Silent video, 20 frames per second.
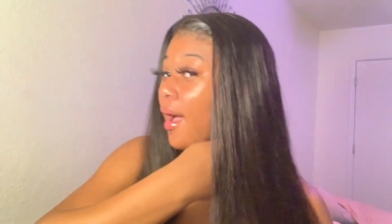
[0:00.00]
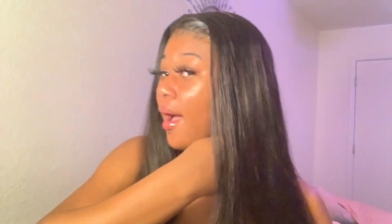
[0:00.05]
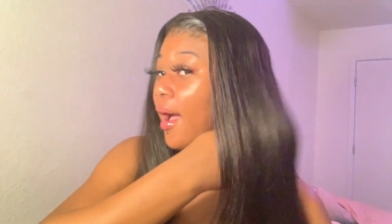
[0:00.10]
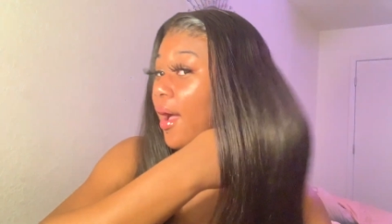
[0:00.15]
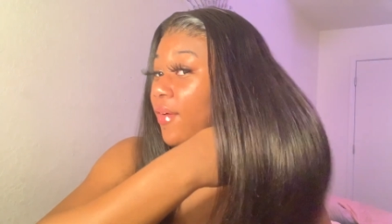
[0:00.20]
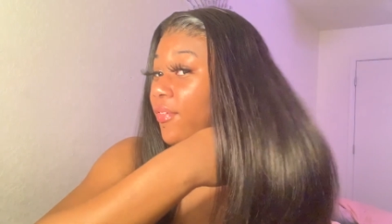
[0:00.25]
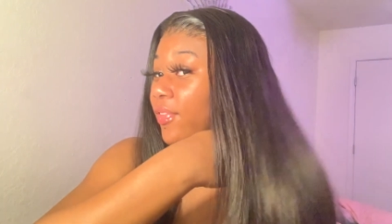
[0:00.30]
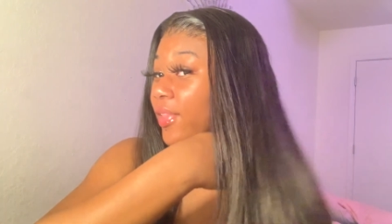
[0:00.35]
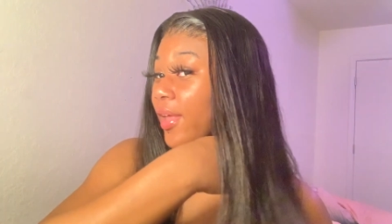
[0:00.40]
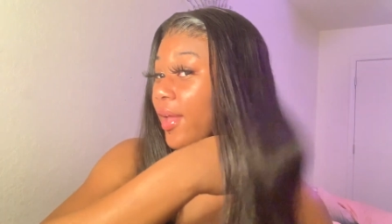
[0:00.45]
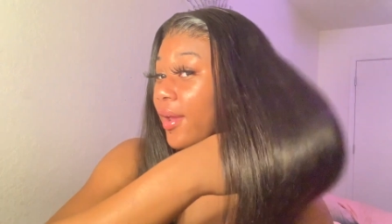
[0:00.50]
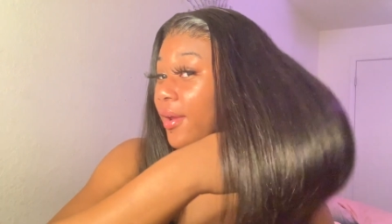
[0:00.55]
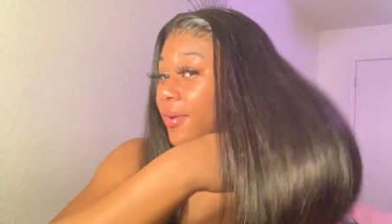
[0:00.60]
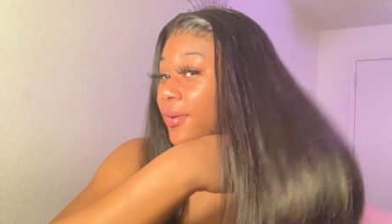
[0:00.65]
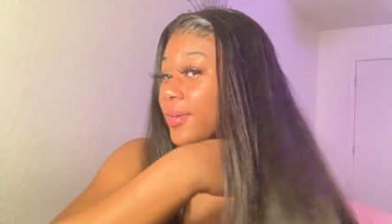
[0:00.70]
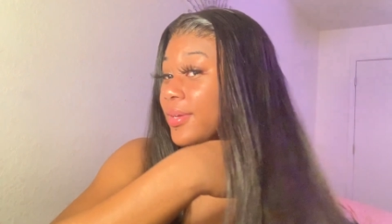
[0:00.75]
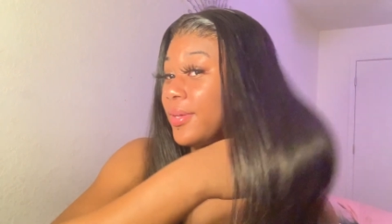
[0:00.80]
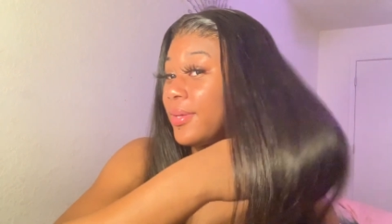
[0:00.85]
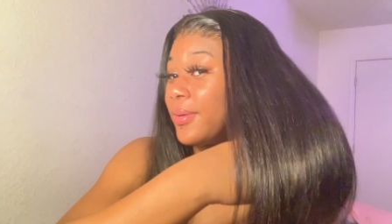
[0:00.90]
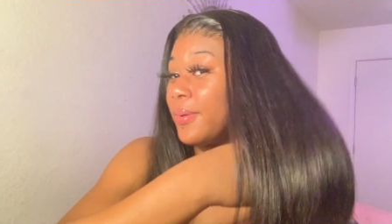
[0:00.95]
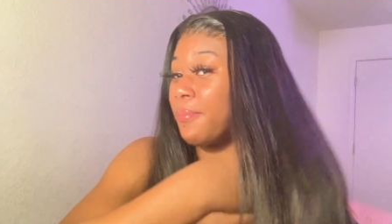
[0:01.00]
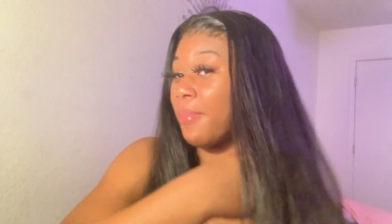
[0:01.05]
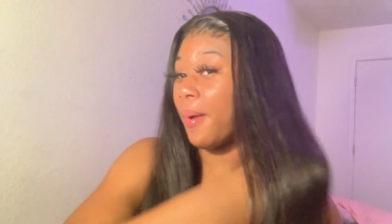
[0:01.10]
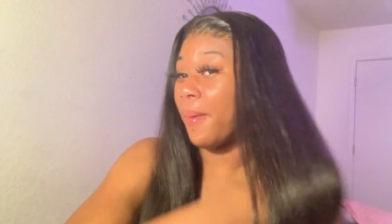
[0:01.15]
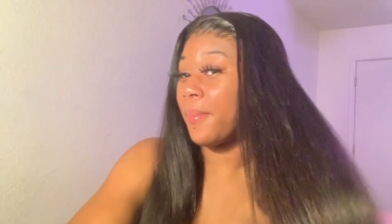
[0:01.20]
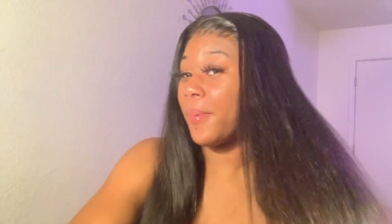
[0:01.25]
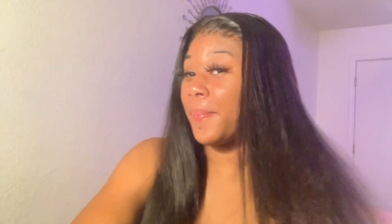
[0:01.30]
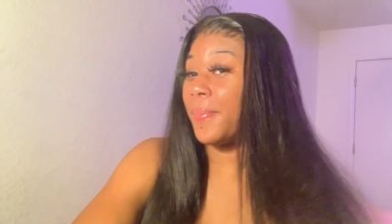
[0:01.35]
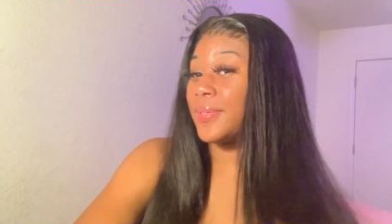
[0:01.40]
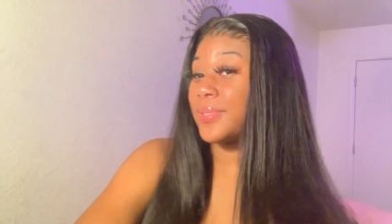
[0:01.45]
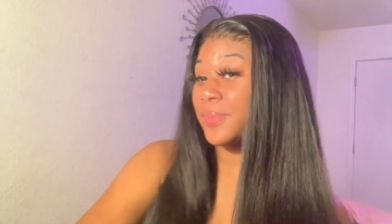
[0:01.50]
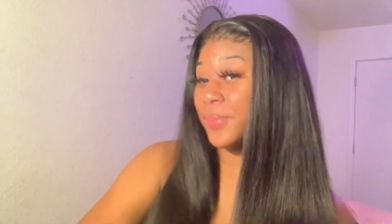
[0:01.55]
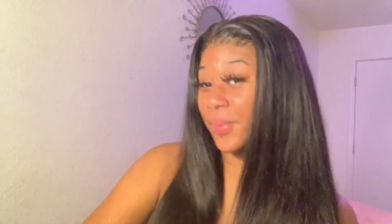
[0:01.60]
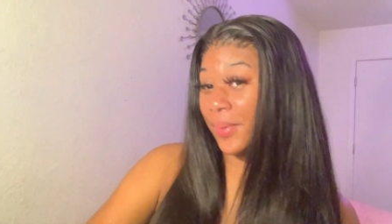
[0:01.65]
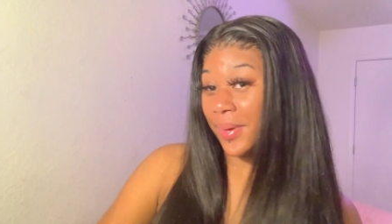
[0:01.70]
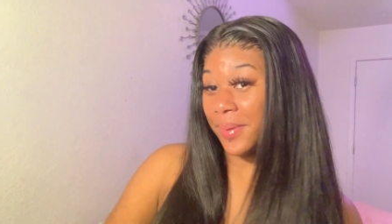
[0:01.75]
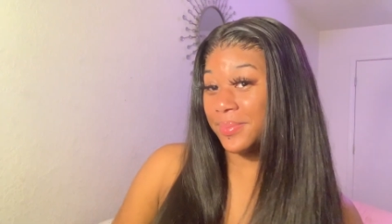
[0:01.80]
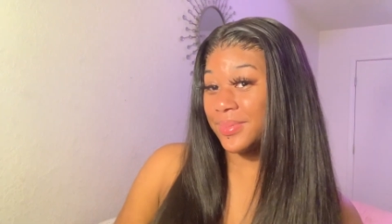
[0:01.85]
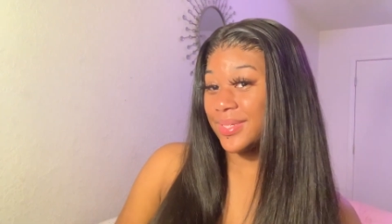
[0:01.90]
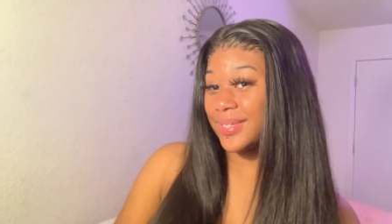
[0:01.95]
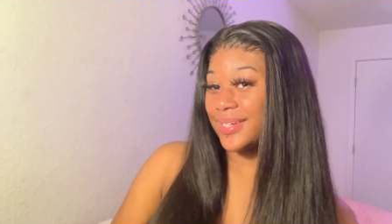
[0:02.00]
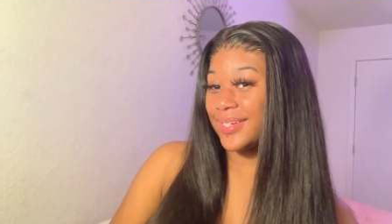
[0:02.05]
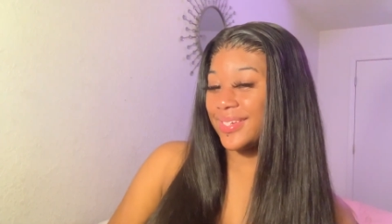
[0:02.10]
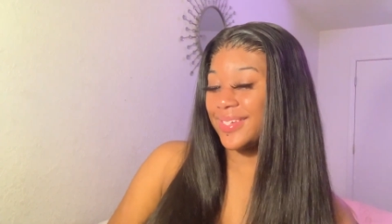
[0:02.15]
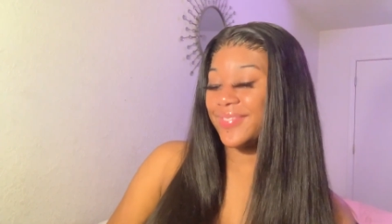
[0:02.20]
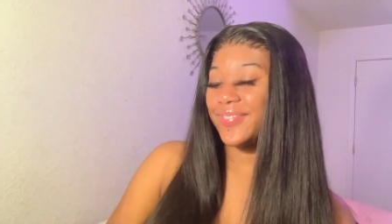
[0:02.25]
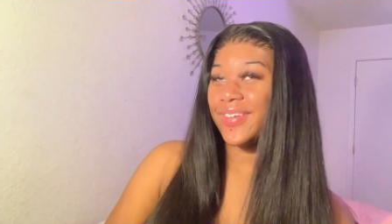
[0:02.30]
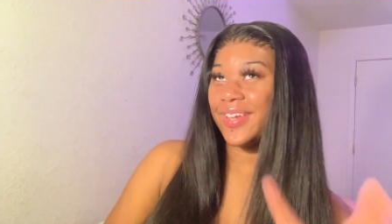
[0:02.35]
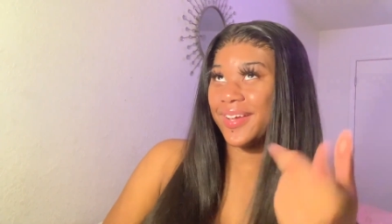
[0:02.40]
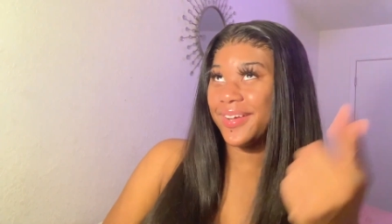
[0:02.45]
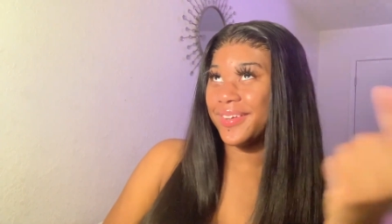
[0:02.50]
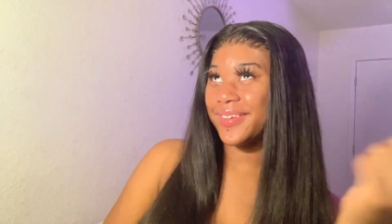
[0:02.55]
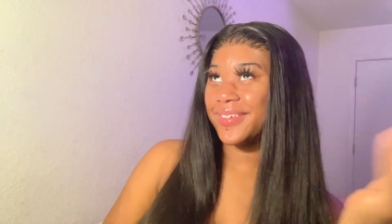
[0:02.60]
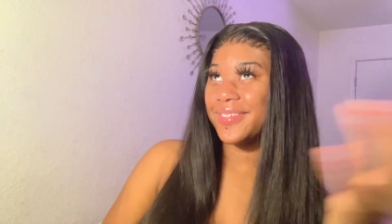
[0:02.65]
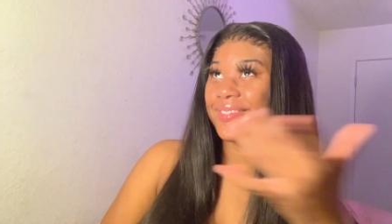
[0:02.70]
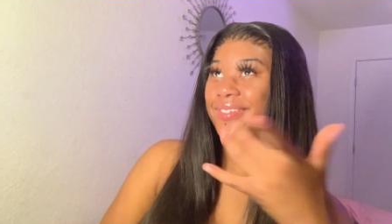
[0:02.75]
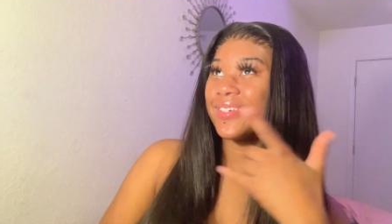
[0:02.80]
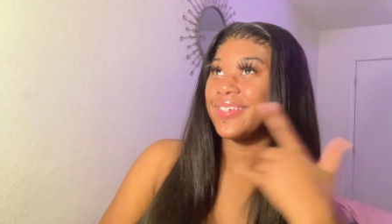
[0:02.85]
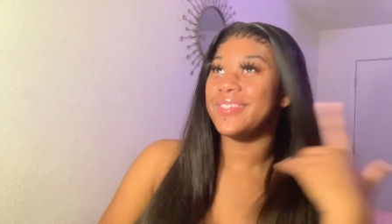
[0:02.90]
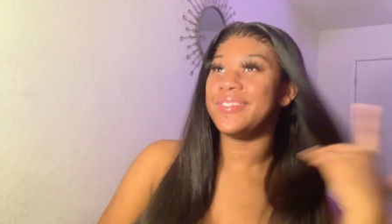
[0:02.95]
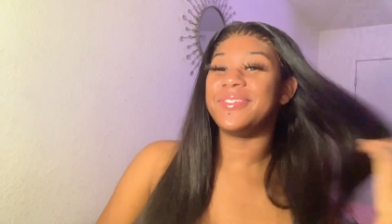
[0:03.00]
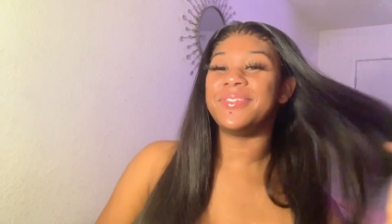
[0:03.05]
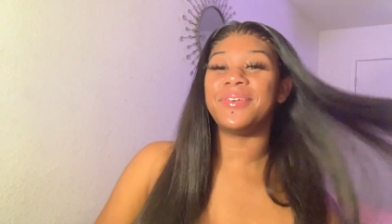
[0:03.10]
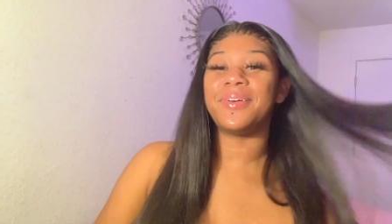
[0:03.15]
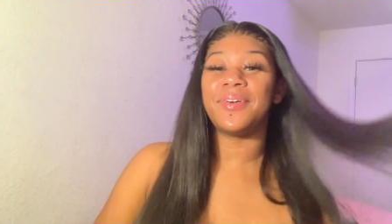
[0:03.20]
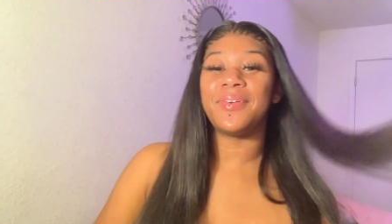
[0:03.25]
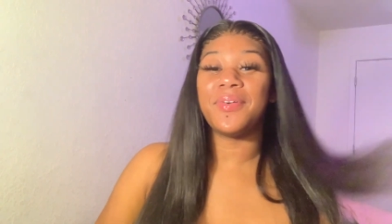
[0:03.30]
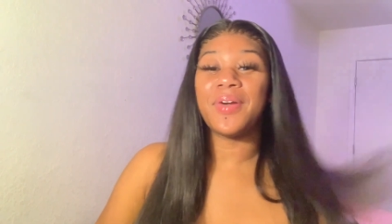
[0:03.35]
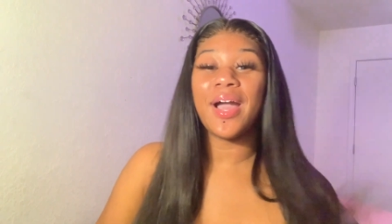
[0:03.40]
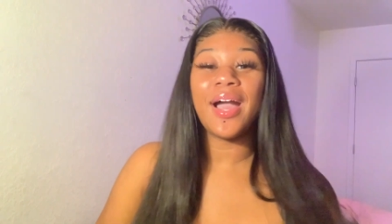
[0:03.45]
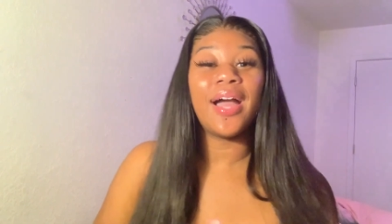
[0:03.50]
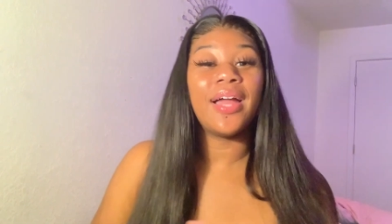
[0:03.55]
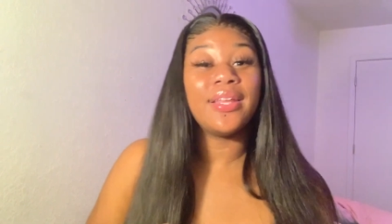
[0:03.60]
i flat ironed it but i'm gonna put some crimps in there for y'all because you know